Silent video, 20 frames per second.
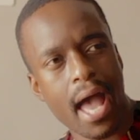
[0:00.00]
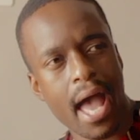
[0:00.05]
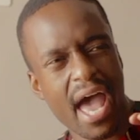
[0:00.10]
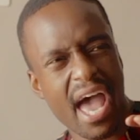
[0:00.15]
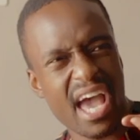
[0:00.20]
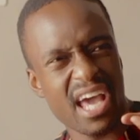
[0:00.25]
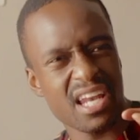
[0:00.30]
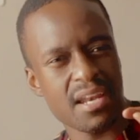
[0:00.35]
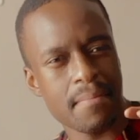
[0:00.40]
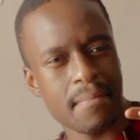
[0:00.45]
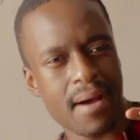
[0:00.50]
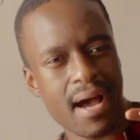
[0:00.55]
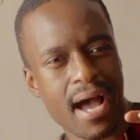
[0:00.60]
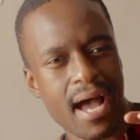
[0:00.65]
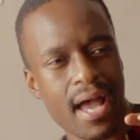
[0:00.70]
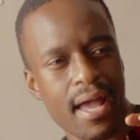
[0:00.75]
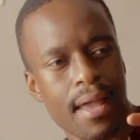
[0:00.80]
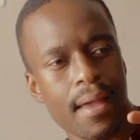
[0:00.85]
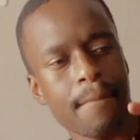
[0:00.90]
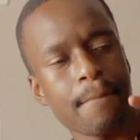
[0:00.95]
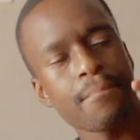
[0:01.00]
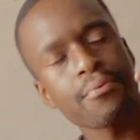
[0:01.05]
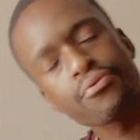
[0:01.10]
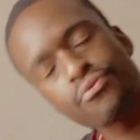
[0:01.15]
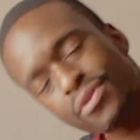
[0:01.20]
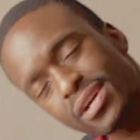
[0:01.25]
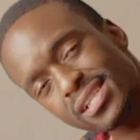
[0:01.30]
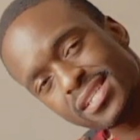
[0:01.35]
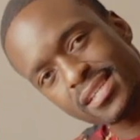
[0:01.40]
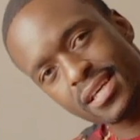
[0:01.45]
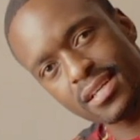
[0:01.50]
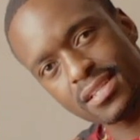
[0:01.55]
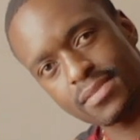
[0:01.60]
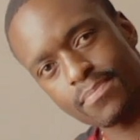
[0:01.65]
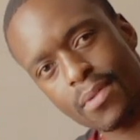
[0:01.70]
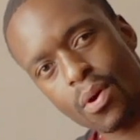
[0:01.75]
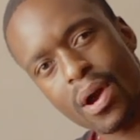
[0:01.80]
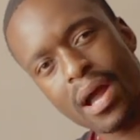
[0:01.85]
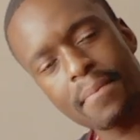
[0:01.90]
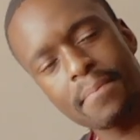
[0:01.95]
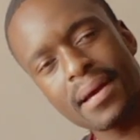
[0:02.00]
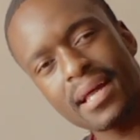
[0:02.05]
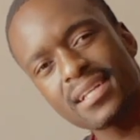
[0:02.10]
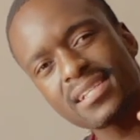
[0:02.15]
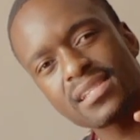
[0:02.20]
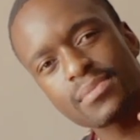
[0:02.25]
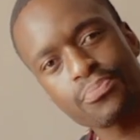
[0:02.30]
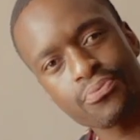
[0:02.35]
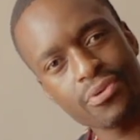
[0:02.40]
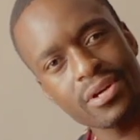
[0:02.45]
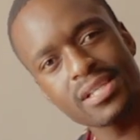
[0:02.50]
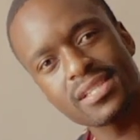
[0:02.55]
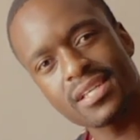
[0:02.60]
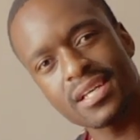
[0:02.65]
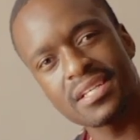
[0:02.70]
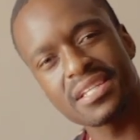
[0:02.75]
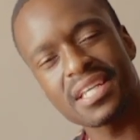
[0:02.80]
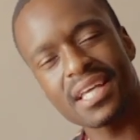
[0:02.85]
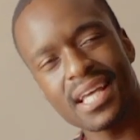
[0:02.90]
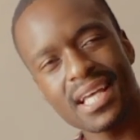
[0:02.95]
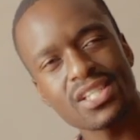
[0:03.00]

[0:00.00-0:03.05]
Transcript: and my preset, my white balance preset